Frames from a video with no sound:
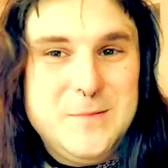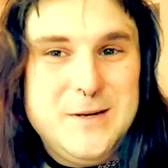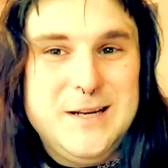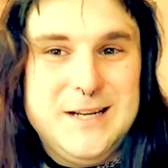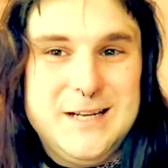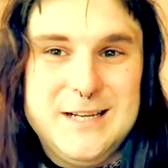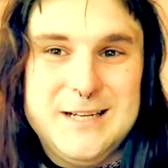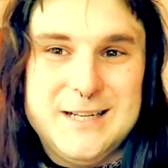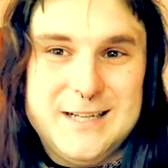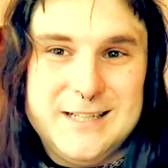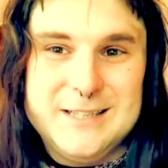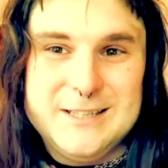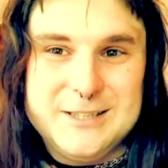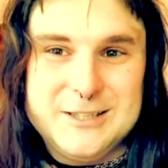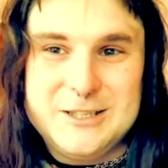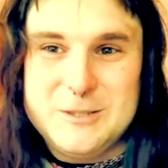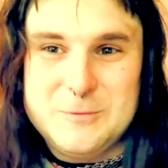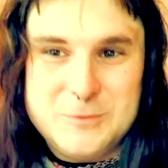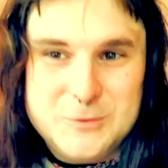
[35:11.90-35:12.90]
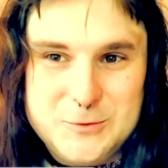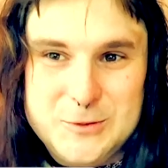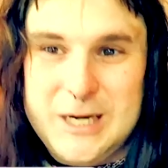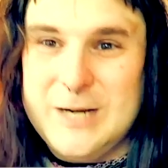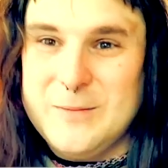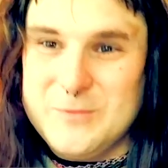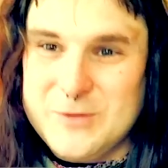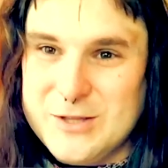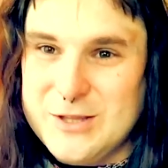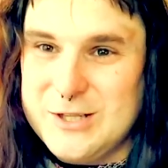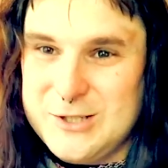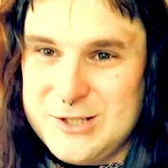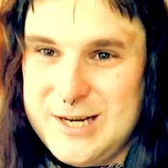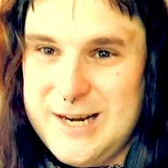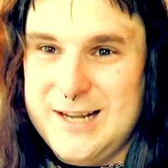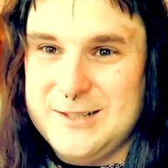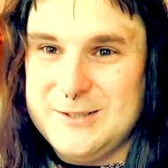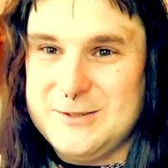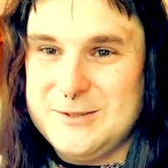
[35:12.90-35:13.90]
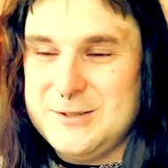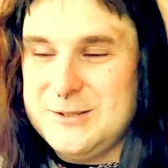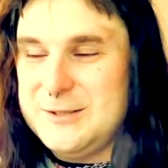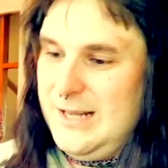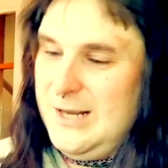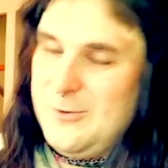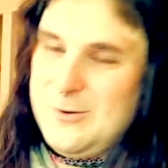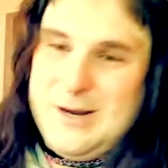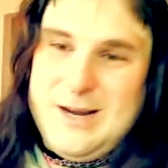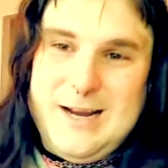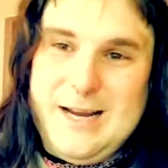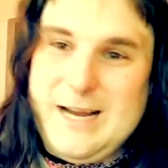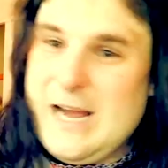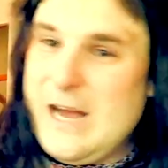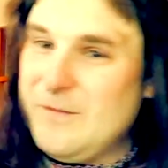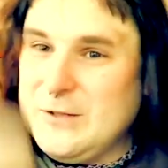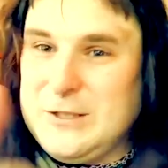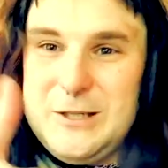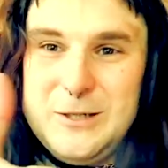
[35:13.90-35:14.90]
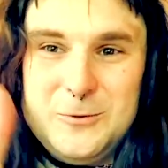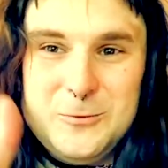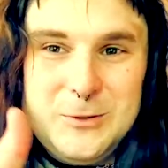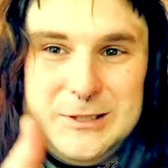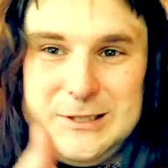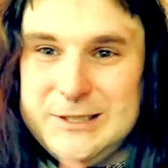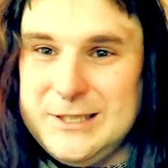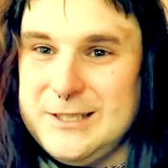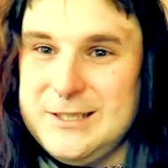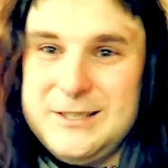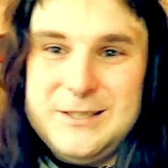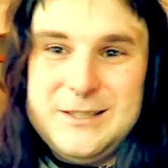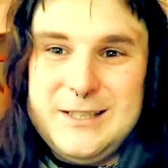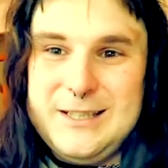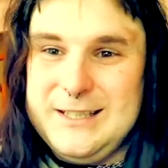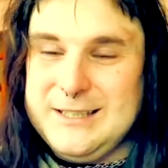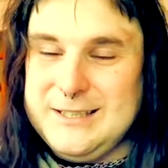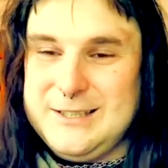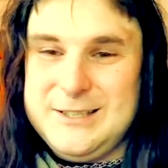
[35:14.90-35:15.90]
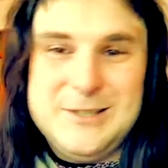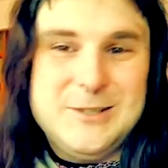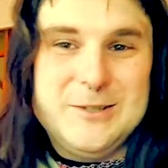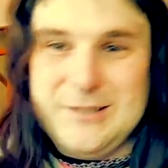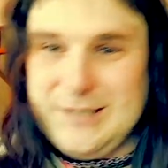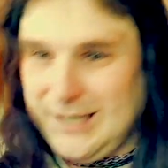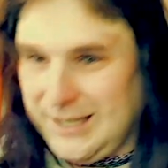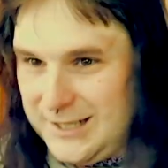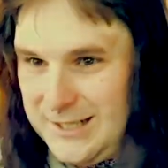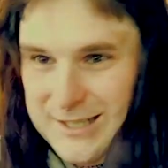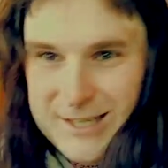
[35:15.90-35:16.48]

me and subscribe to the channel. Anyway, have a good one, y'all. Until next